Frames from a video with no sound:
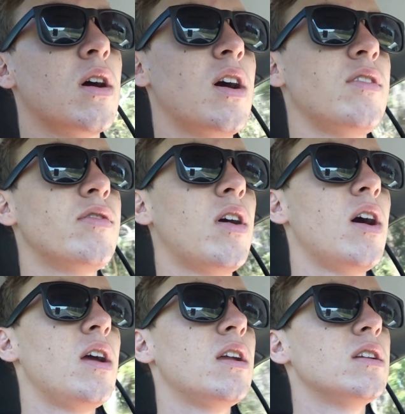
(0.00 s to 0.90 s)
I
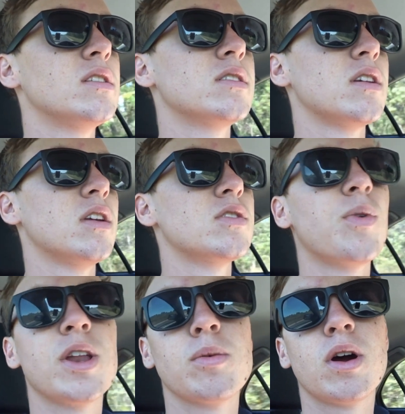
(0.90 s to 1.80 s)
find a
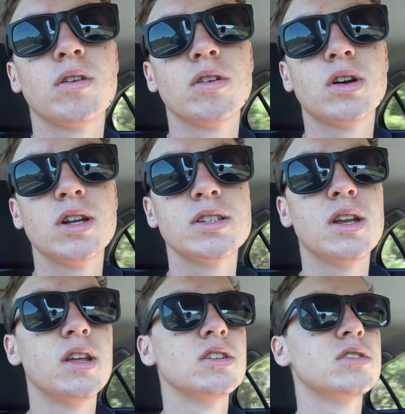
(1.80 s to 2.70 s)
21 or a
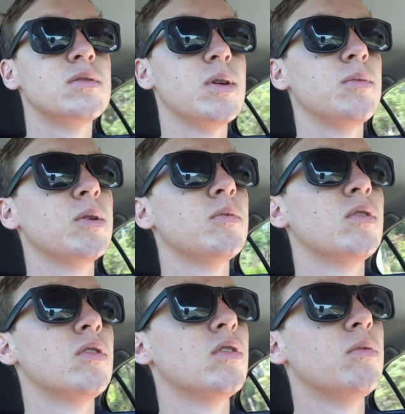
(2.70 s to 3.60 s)
19 inch to be a bit
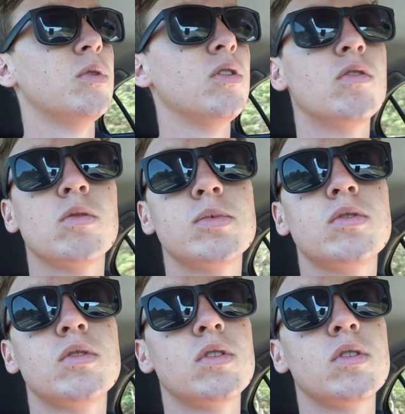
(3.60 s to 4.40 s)
more maneuverable.